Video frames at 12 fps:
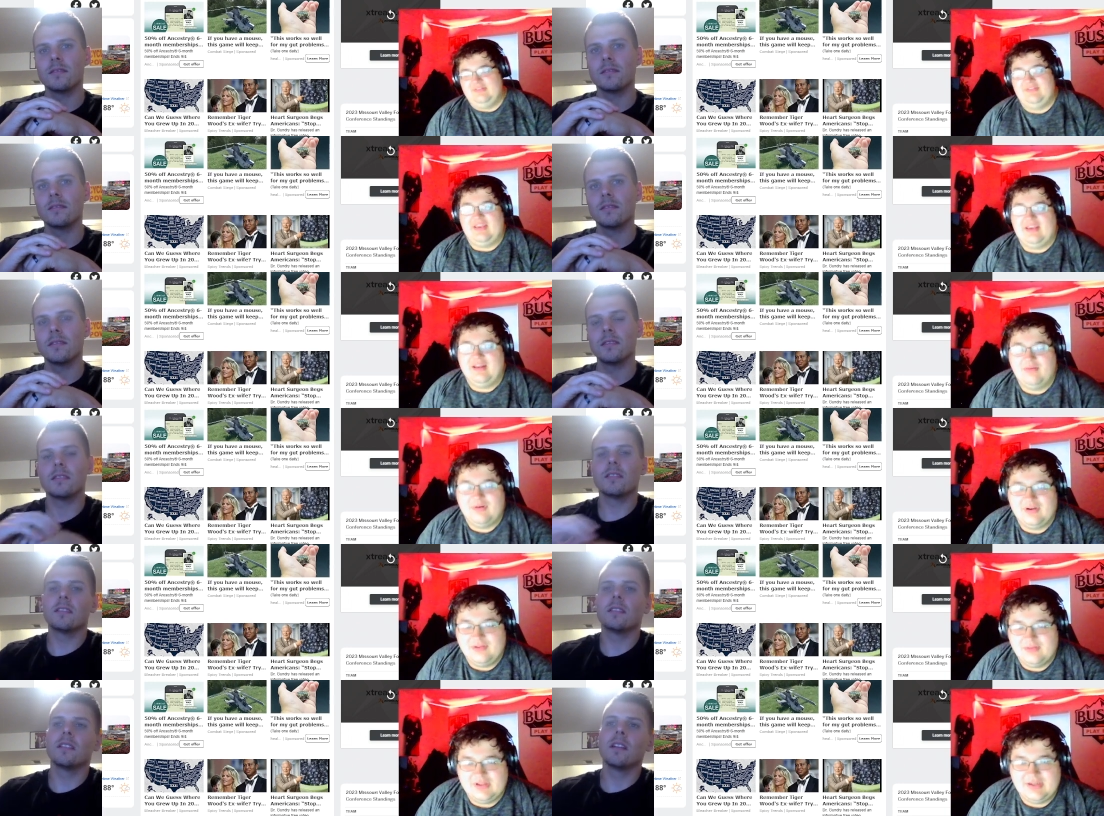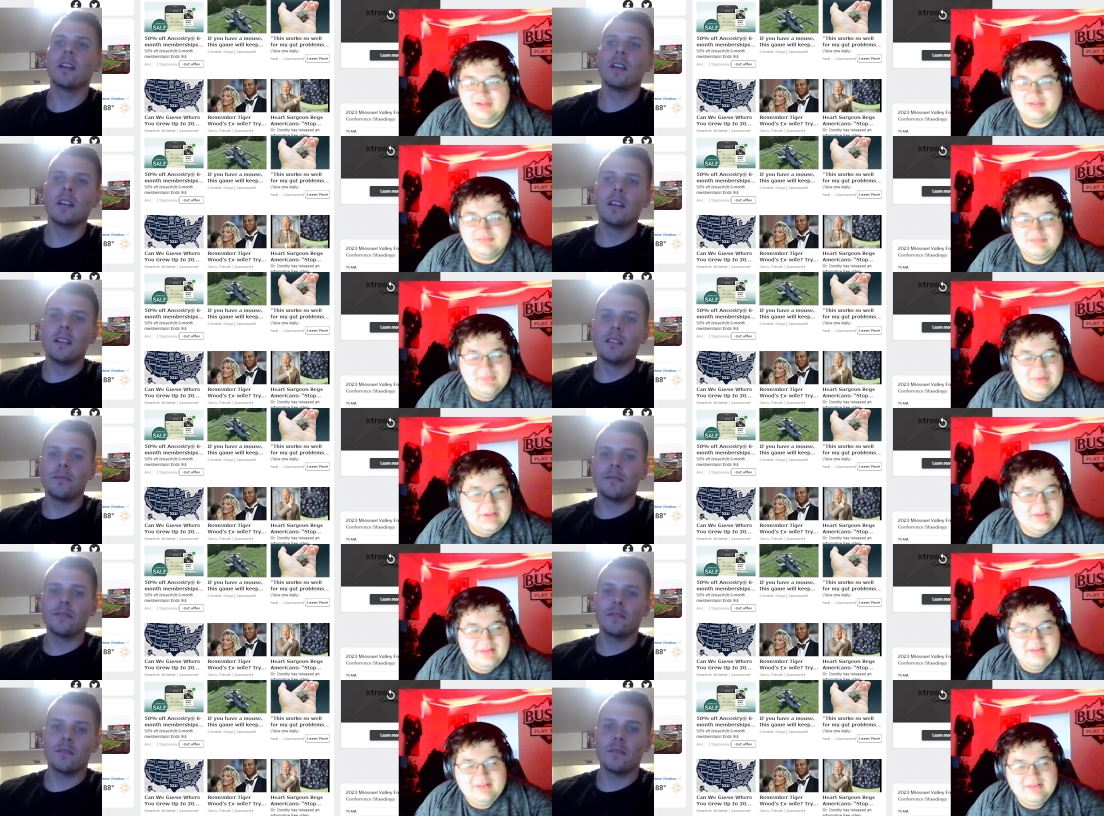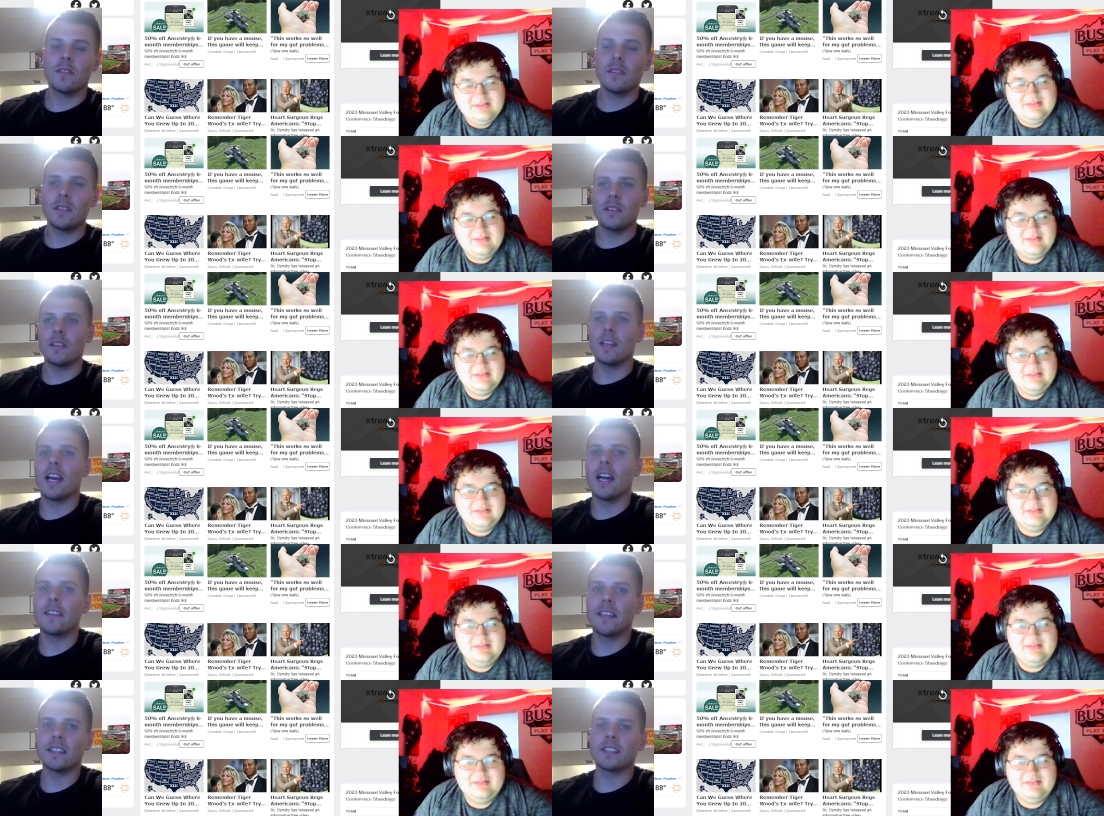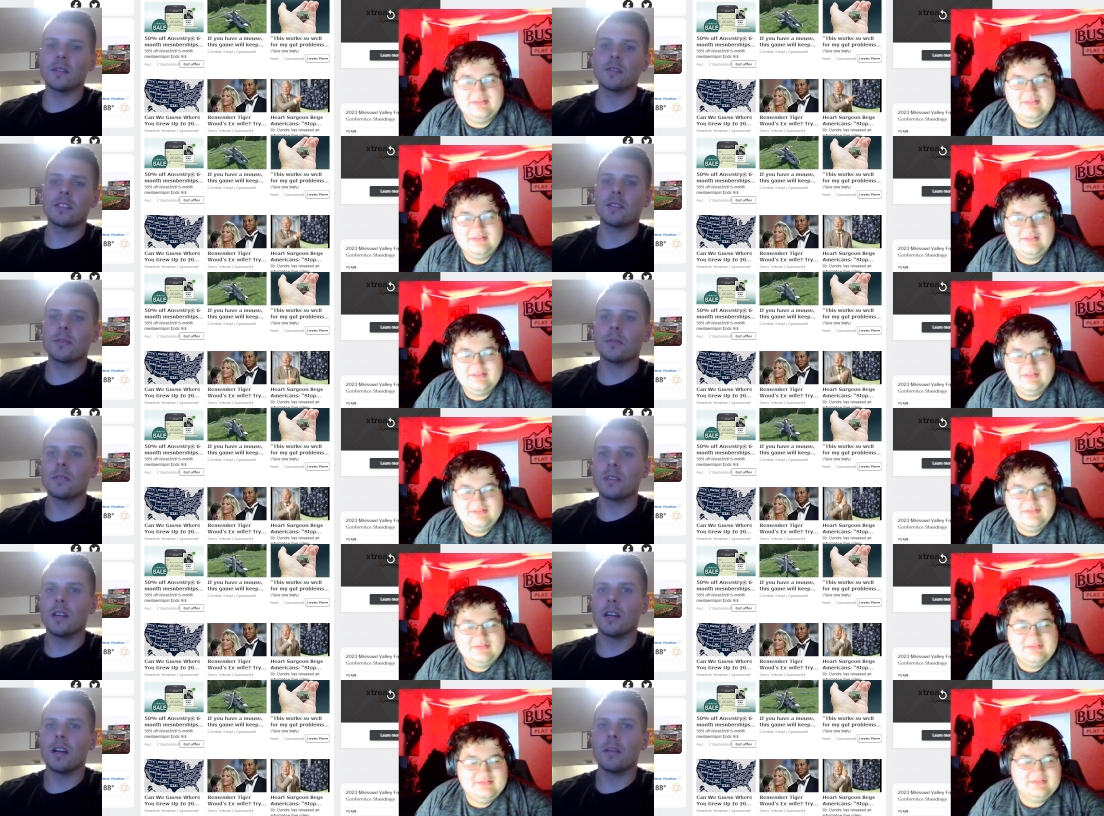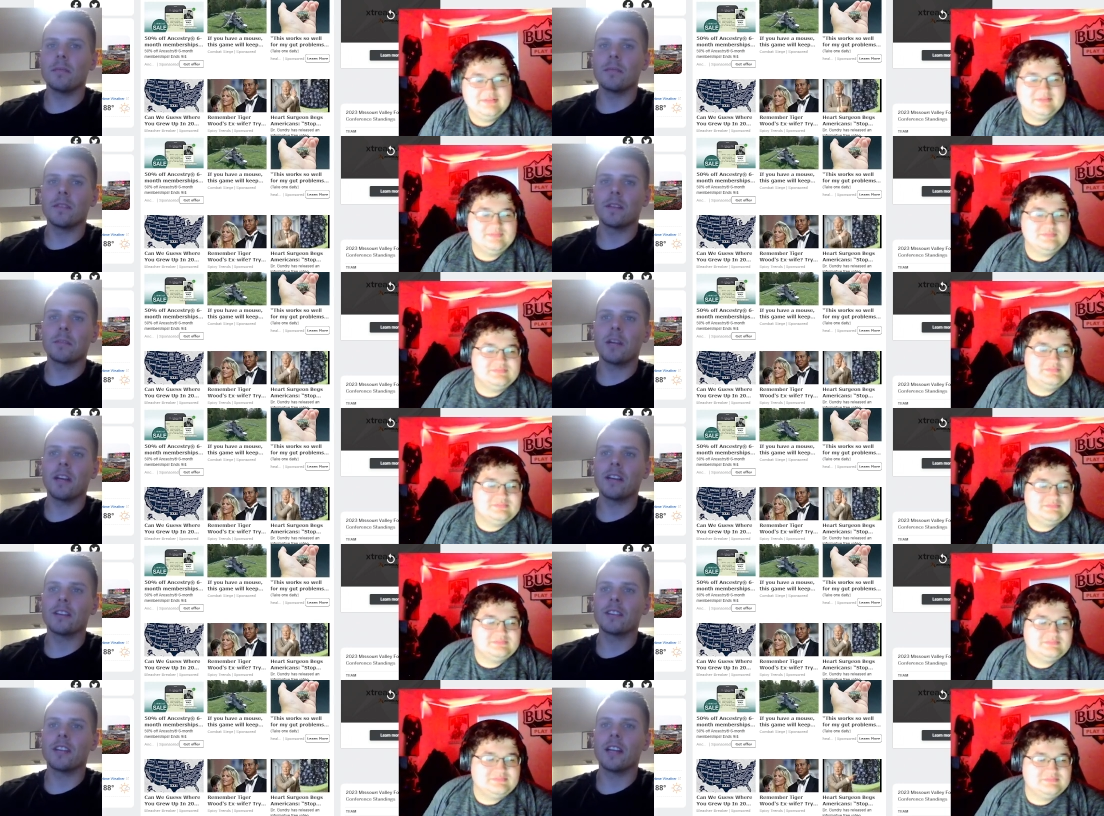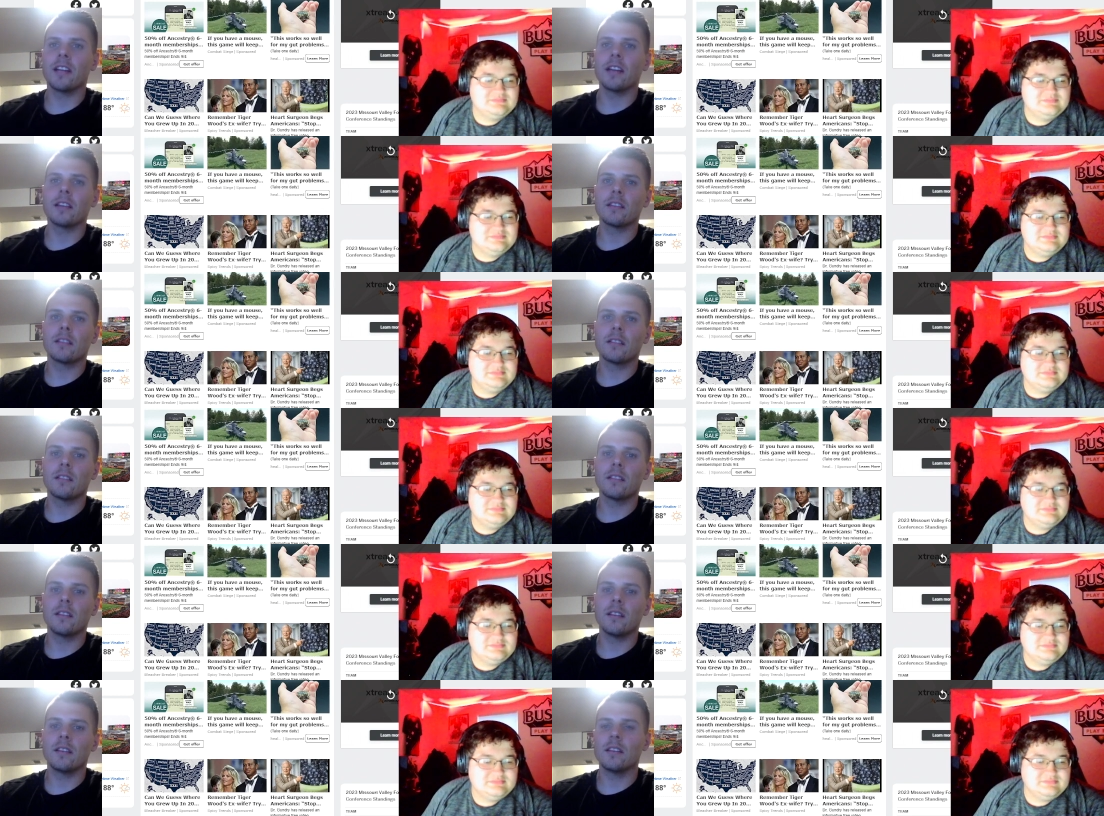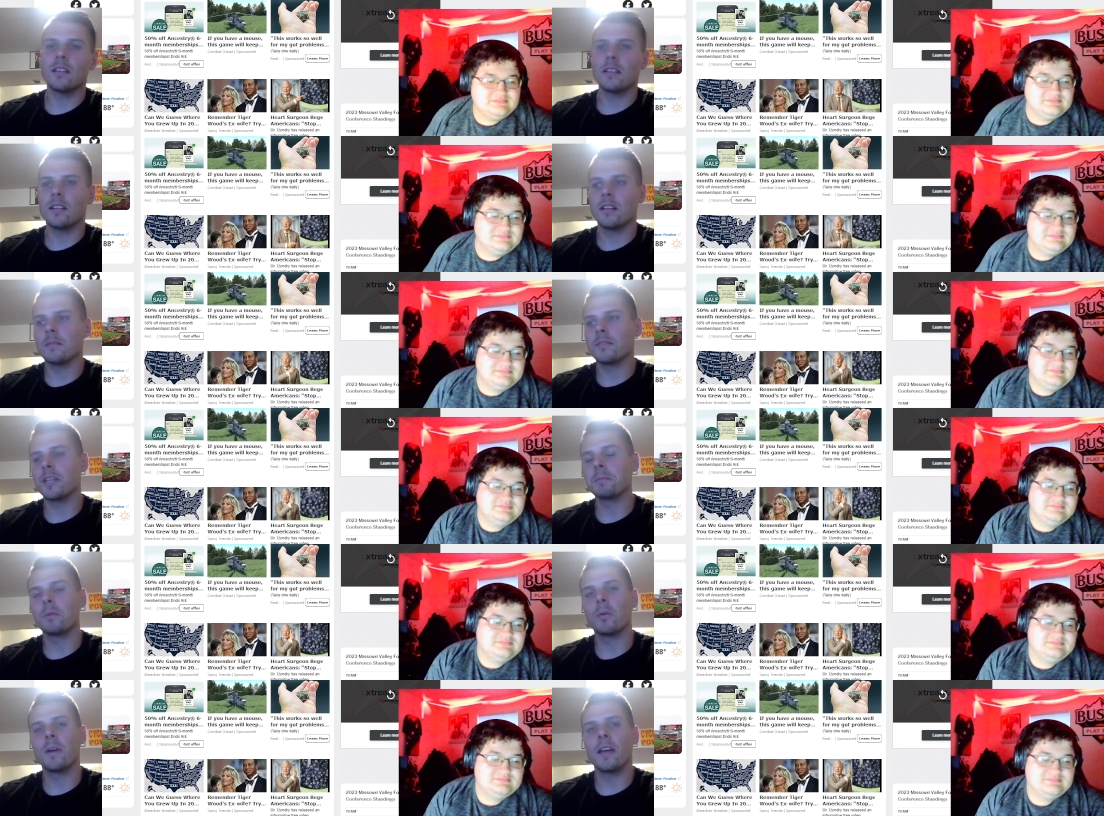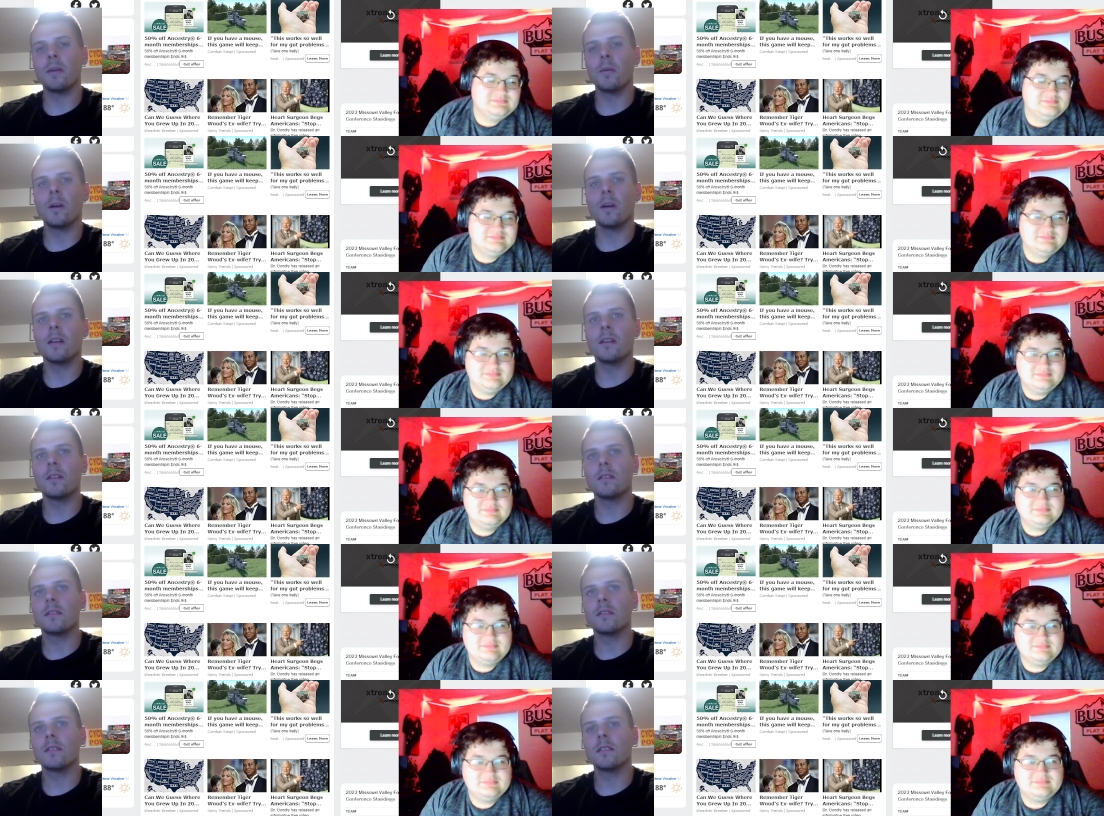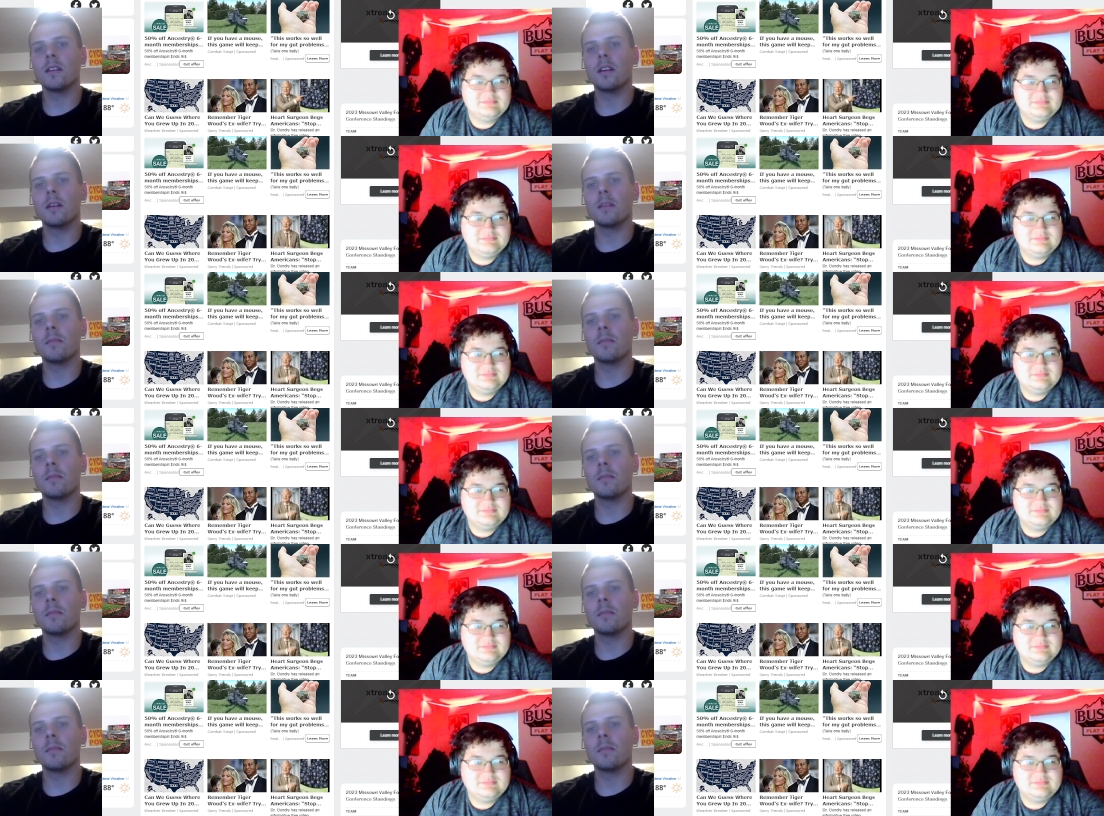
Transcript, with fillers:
Speaker 1: that kind of where you line up?
Speaker 2: Yeah, I think so too. Um, they're probably going to try to um, chip away at what um,